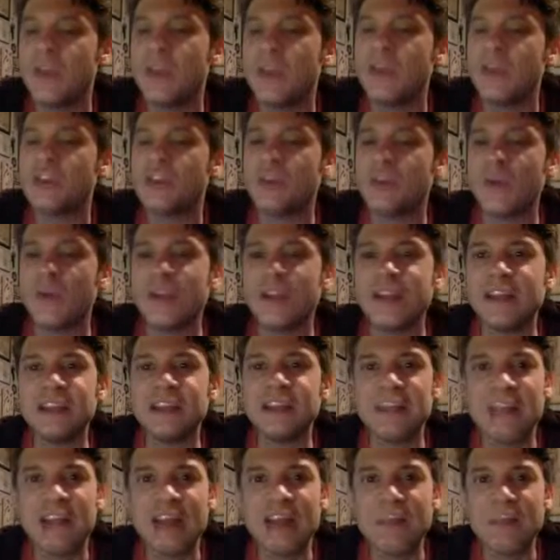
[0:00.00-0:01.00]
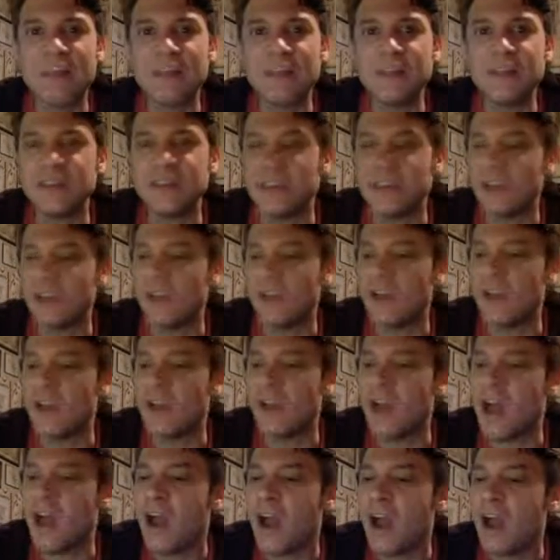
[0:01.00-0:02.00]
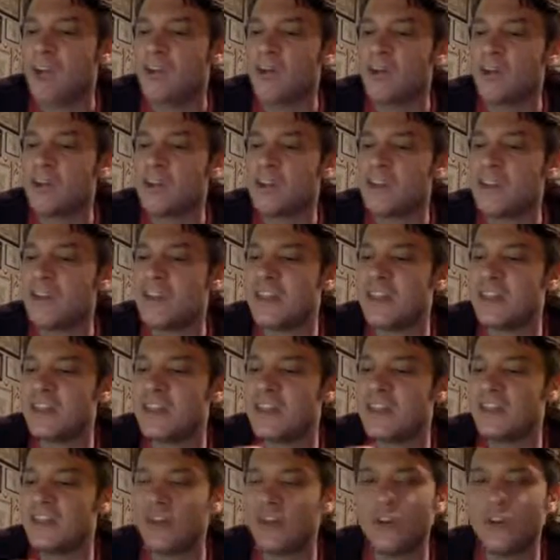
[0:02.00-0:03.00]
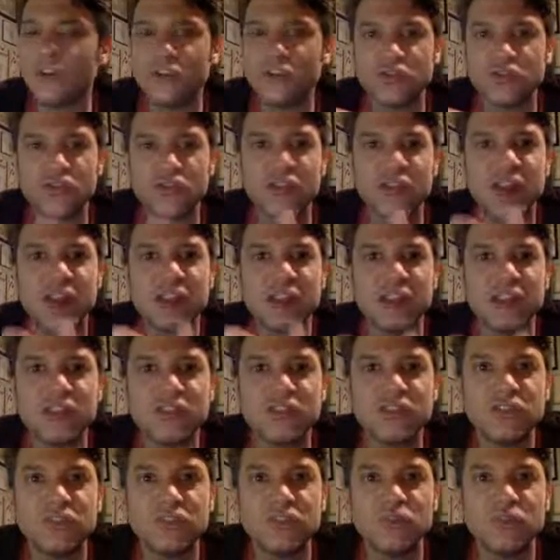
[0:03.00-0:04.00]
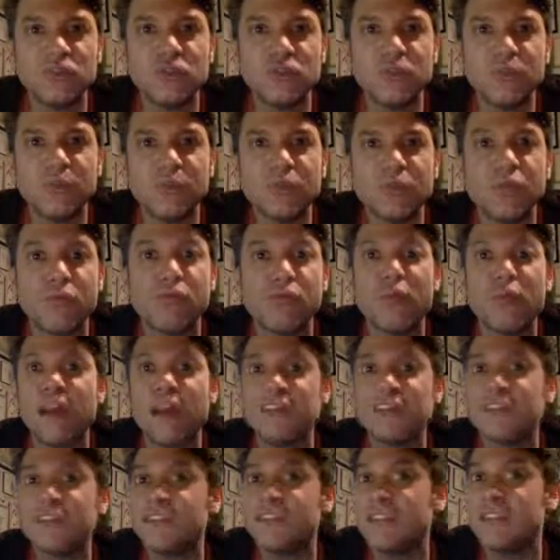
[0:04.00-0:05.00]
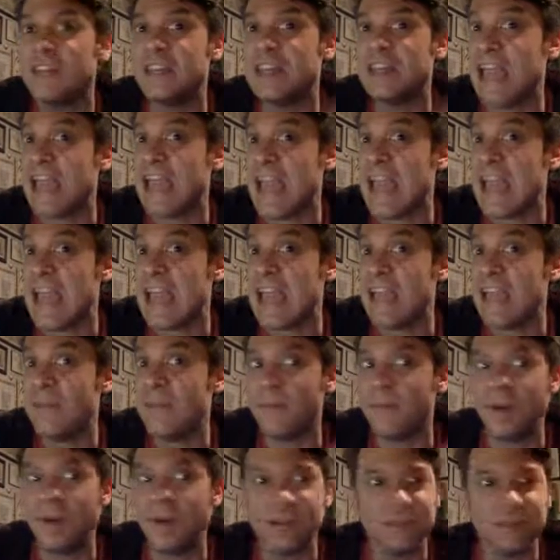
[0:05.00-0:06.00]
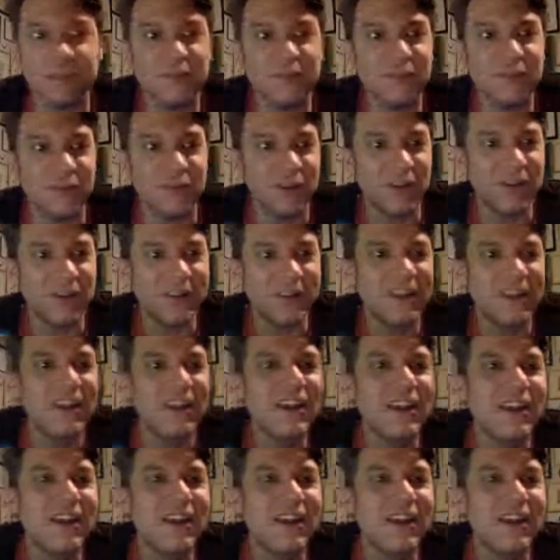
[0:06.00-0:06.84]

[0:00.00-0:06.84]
So when I tap in here, I'm going to then start trying to press the A button, right,